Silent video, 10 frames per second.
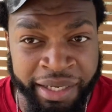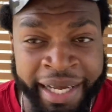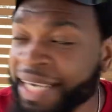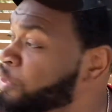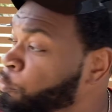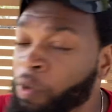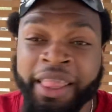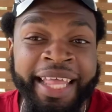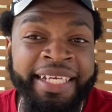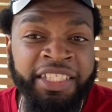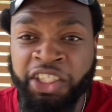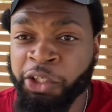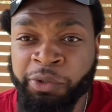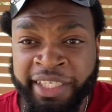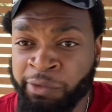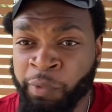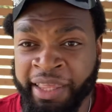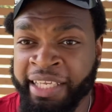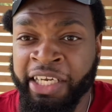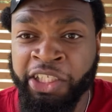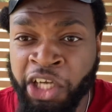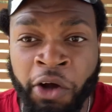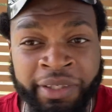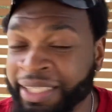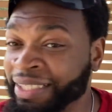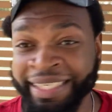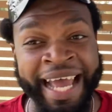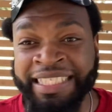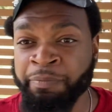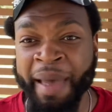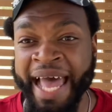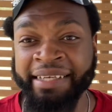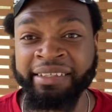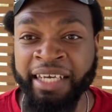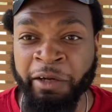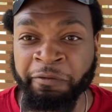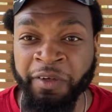It's one thing to do this with an adult. That's bad enough.